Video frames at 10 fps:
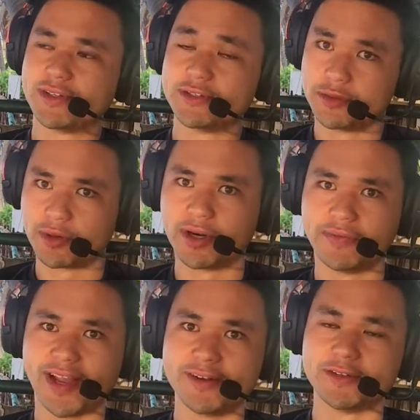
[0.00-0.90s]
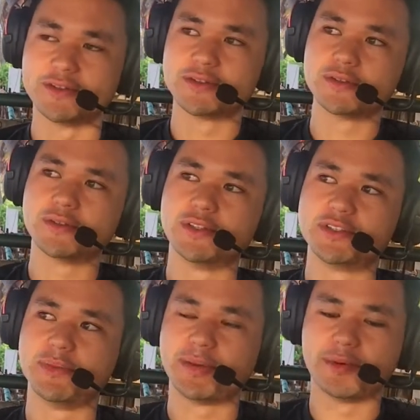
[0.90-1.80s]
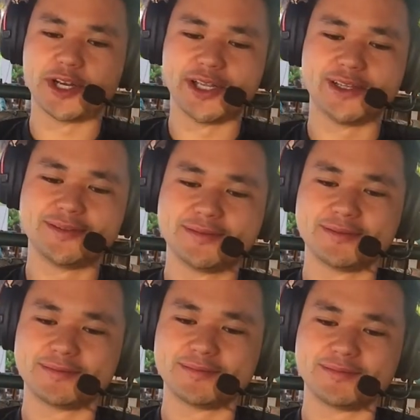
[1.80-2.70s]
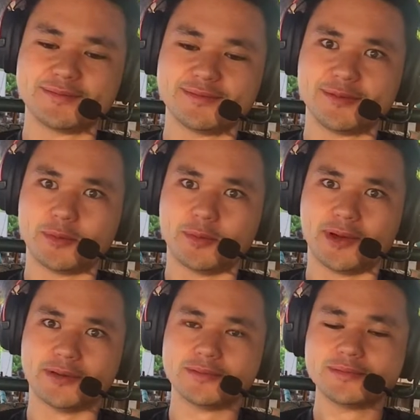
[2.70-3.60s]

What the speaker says: to our advantage and to make money. Wow.